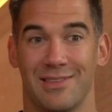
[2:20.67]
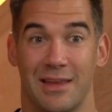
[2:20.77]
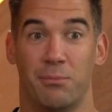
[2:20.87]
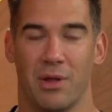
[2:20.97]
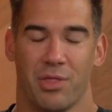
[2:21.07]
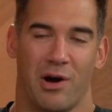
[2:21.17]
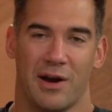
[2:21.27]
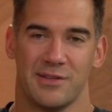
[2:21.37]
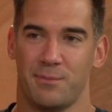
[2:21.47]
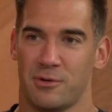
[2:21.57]
deliberate
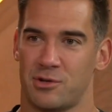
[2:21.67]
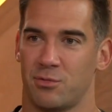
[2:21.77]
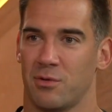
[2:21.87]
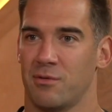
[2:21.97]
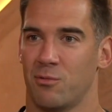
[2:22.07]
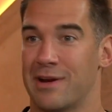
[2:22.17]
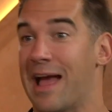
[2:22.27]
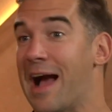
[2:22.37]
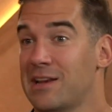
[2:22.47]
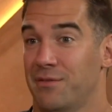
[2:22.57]
thought as opposed to
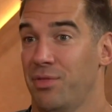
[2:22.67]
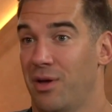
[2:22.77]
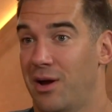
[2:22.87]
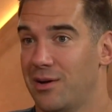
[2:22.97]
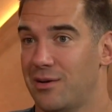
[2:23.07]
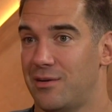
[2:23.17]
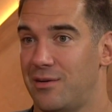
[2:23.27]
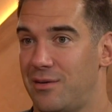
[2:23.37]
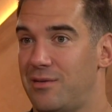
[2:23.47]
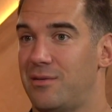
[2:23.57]
reactive thought. Right.